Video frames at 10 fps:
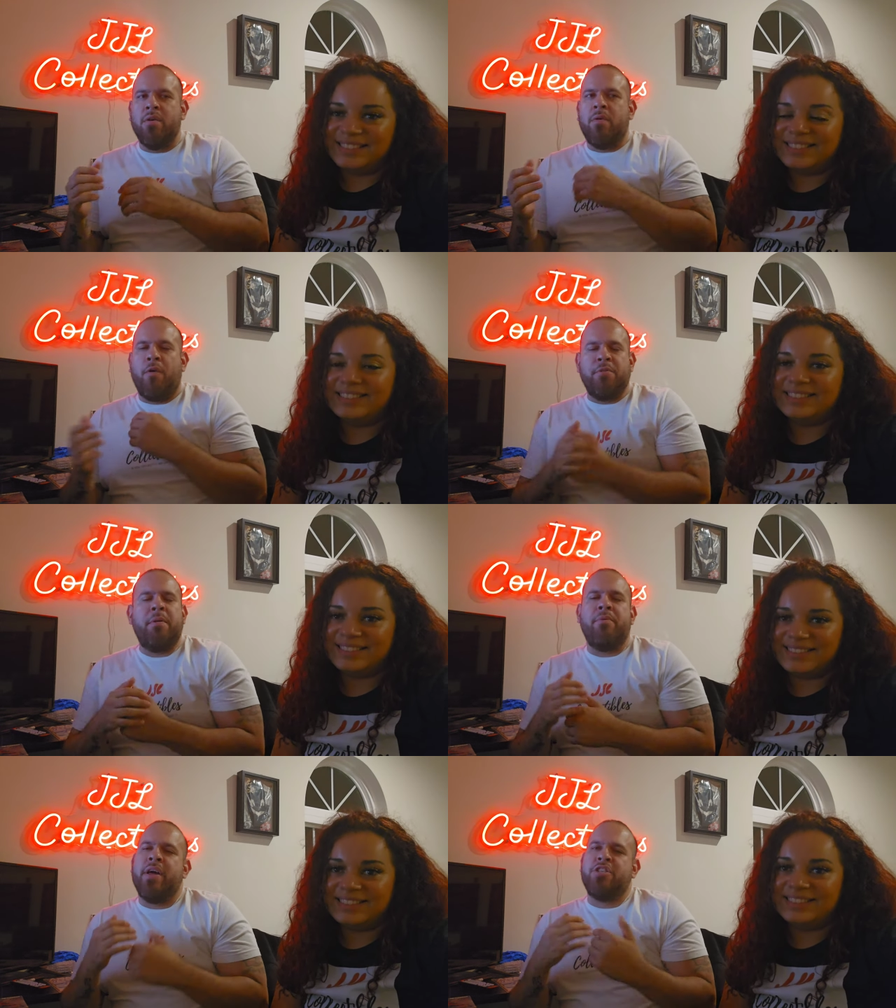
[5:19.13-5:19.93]
Speaker 1: all the
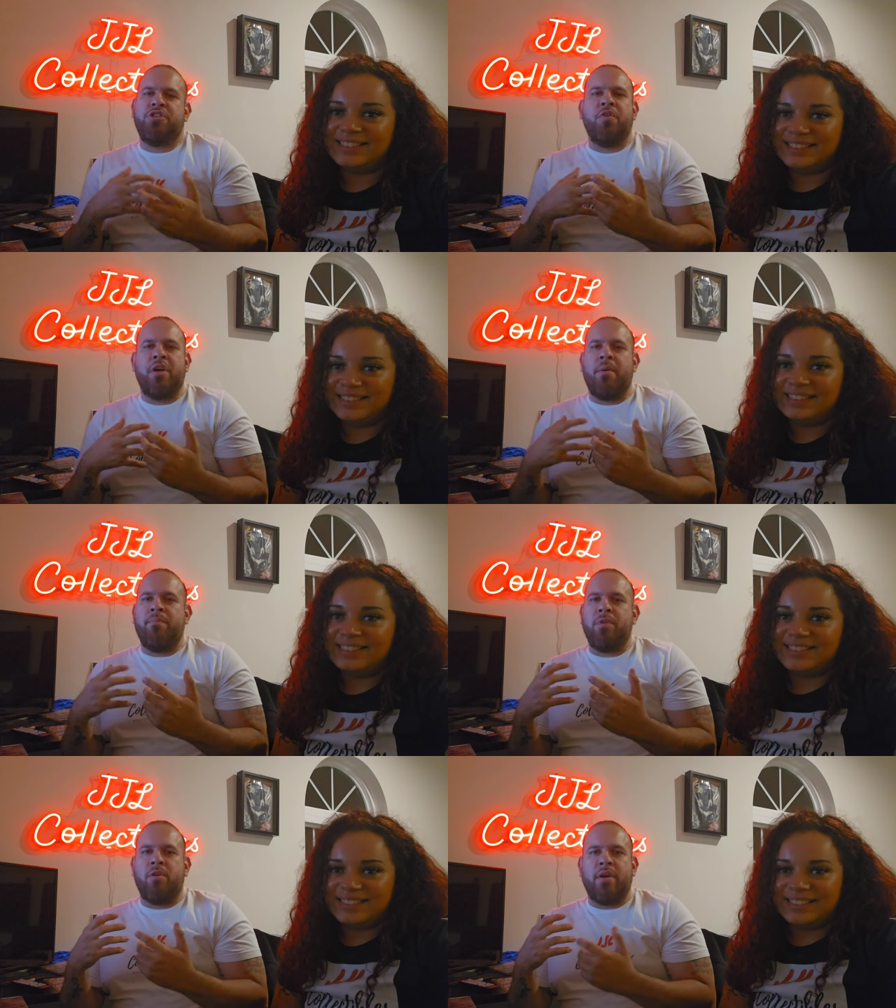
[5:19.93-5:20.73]
people that showed up.
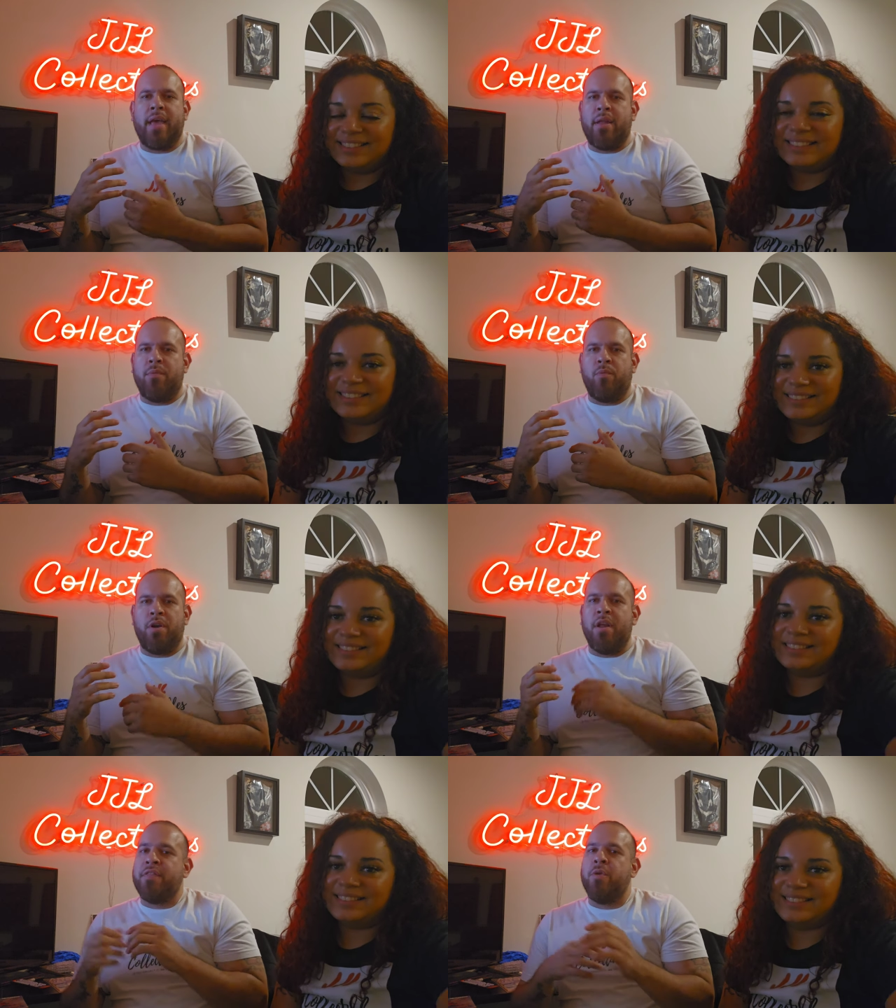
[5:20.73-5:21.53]
You know, again, we're
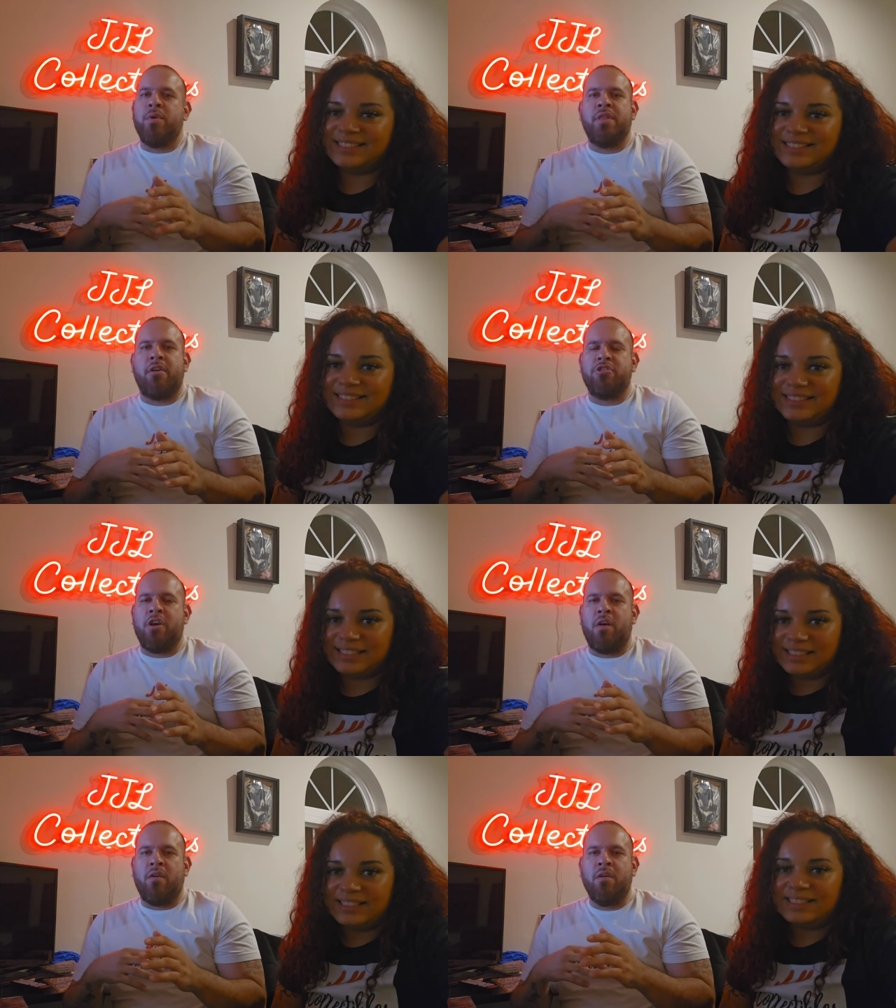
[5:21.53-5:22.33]
nothing without
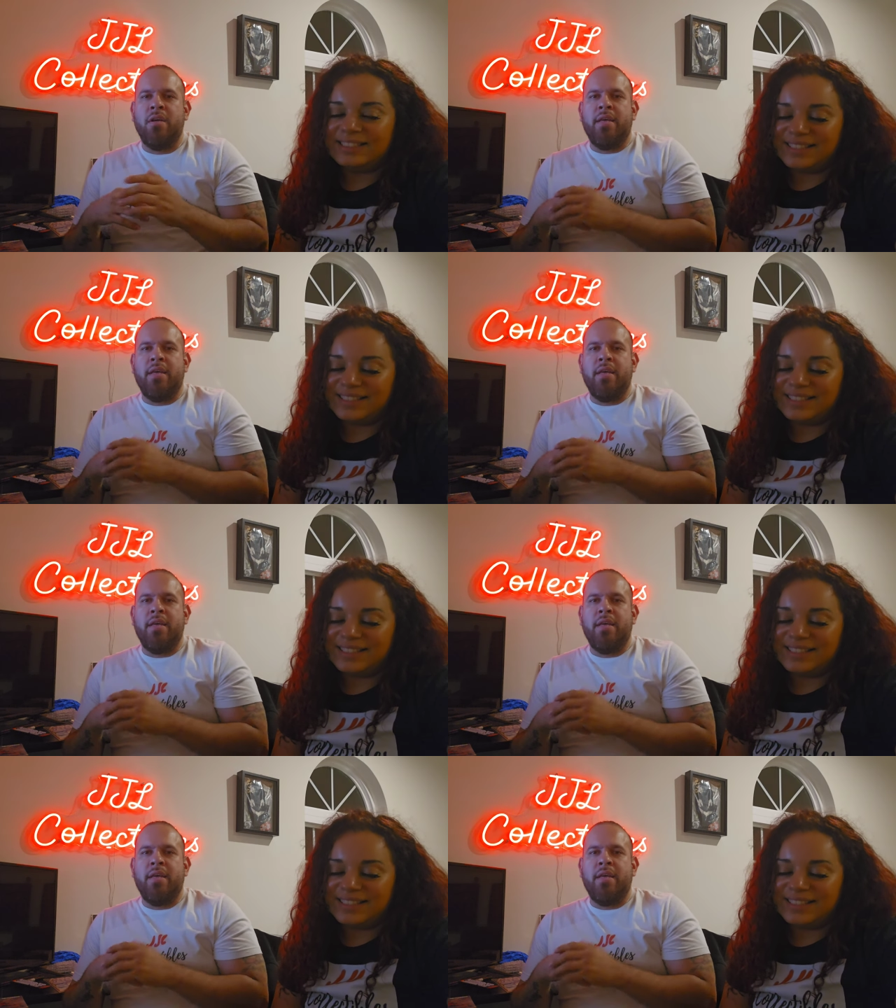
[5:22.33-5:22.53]
y'all.